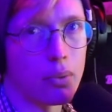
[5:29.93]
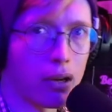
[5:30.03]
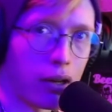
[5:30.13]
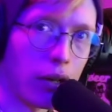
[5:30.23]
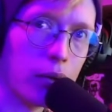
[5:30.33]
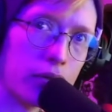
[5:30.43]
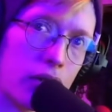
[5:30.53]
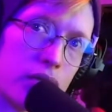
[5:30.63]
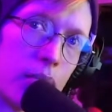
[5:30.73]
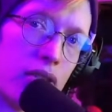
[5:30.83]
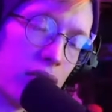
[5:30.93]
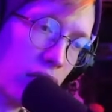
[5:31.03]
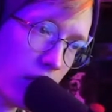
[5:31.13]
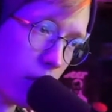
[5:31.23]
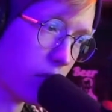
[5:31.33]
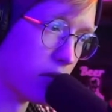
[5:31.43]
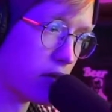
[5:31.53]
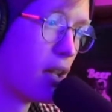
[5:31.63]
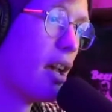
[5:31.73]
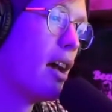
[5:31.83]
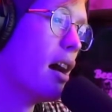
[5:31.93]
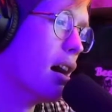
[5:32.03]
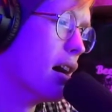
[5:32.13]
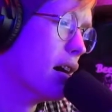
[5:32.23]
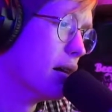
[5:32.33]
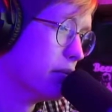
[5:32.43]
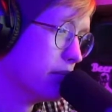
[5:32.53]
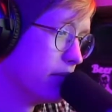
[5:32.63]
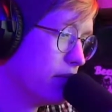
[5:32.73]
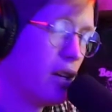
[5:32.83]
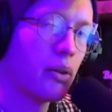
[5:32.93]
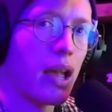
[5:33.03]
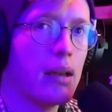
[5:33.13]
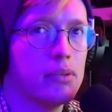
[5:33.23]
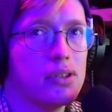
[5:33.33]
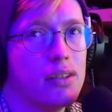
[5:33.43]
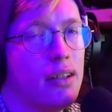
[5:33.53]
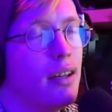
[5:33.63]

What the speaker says: We're going to go turn some wrenches. It was video games,